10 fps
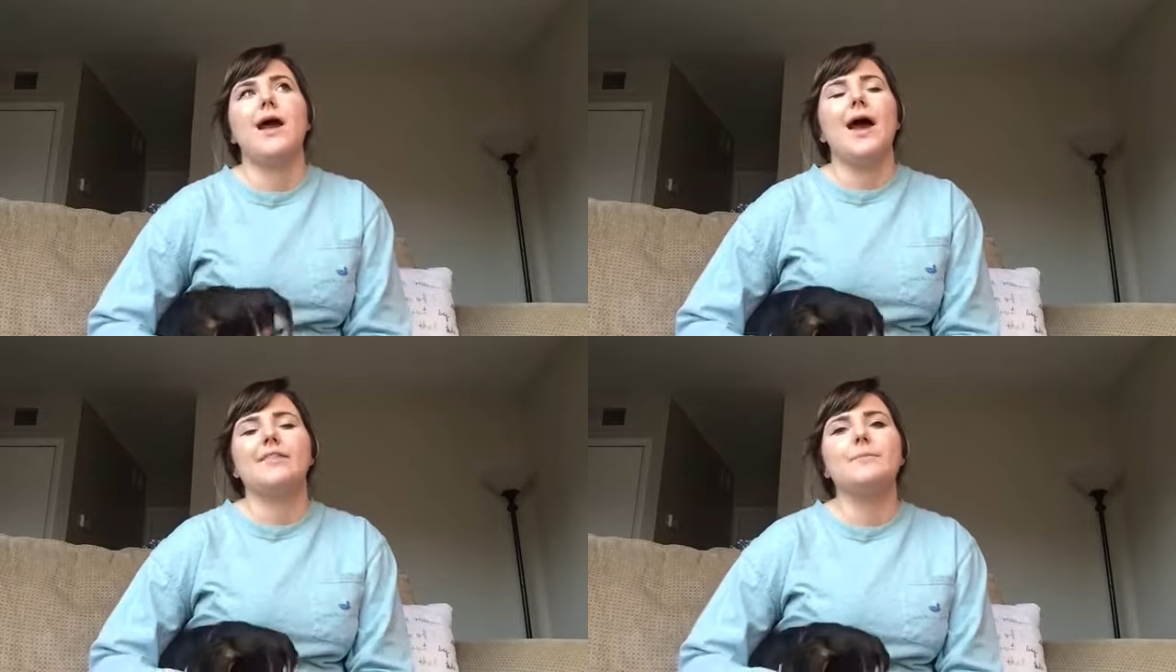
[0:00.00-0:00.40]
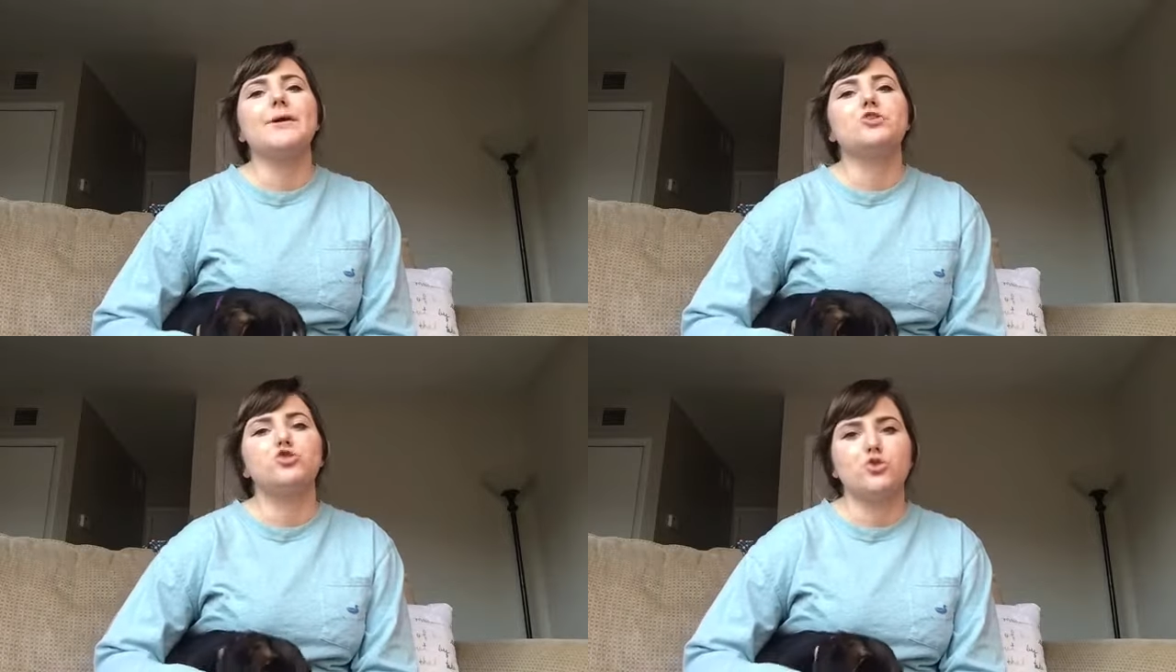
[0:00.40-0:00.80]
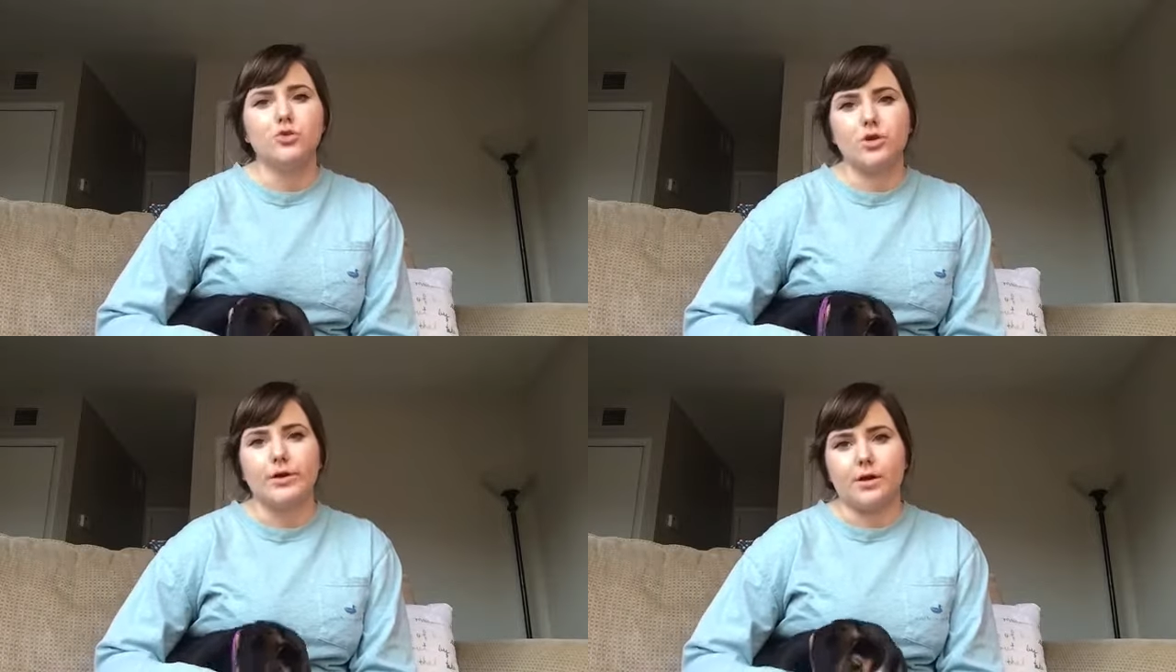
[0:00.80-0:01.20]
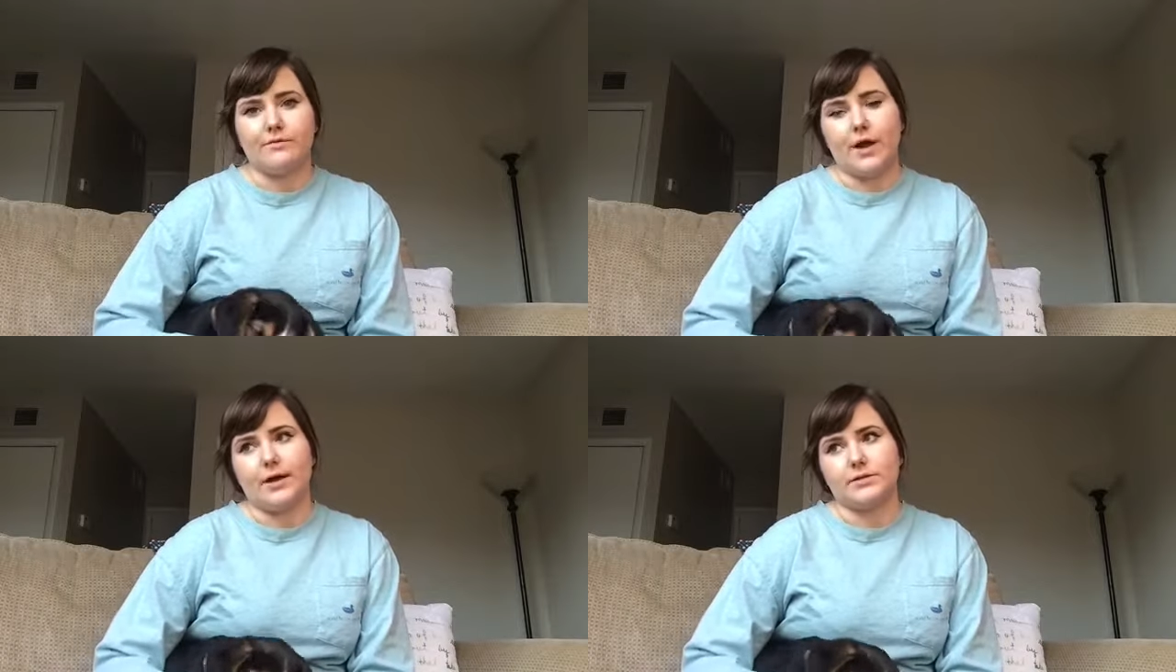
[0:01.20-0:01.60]
I think, my junior year
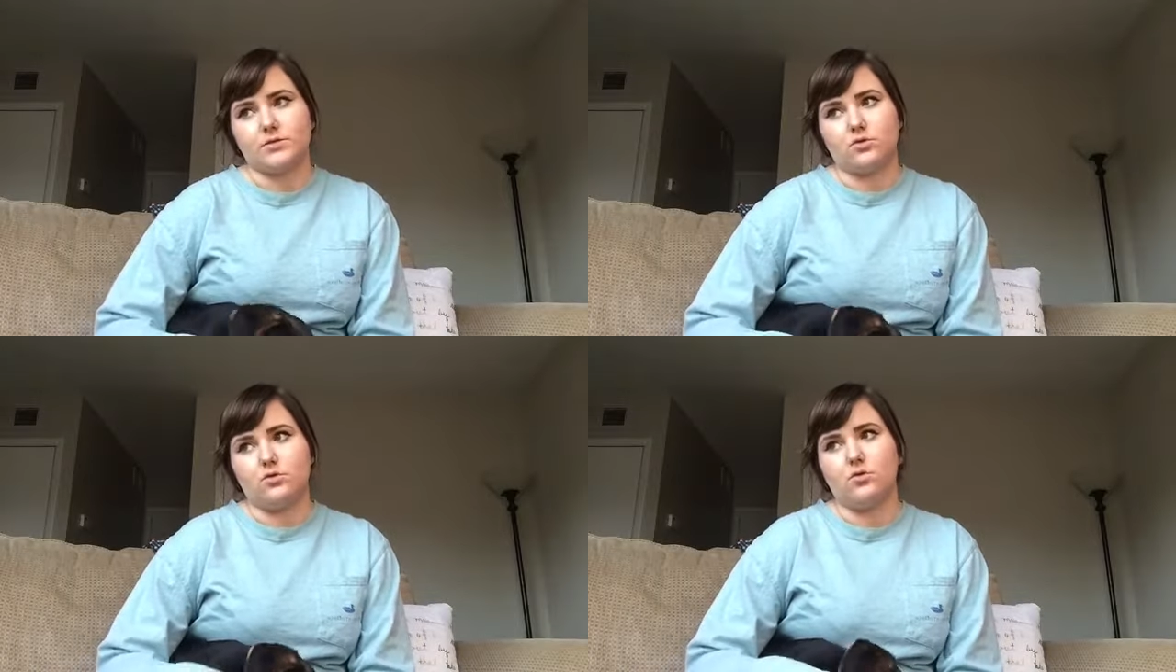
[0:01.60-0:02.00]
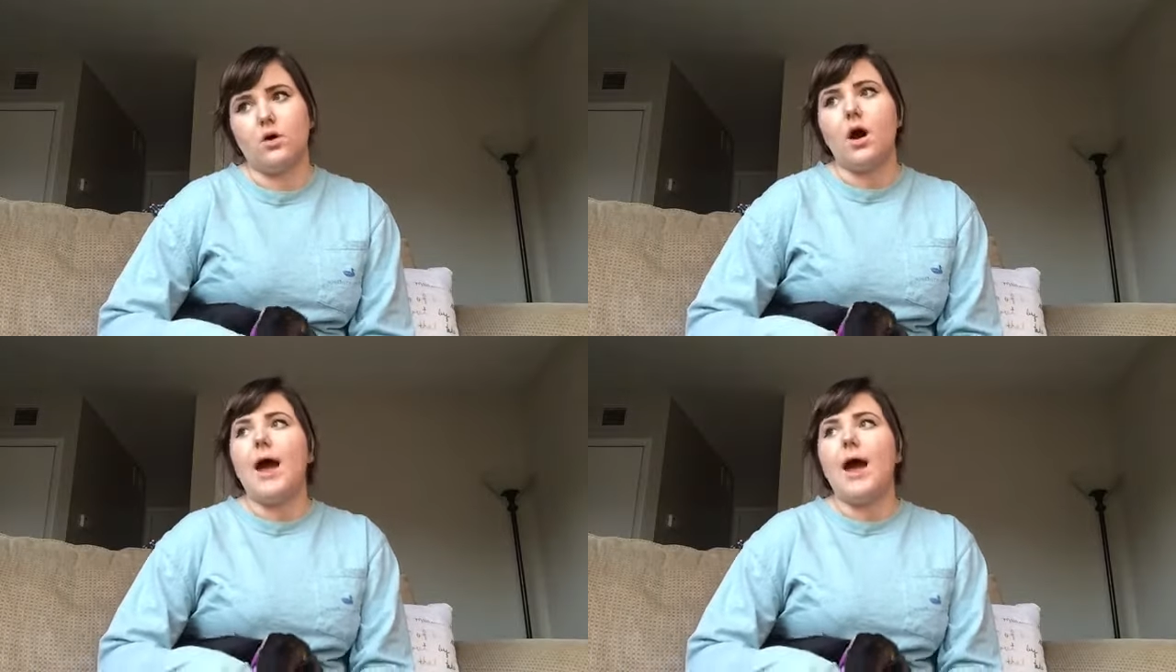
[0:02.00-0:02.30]
of high school.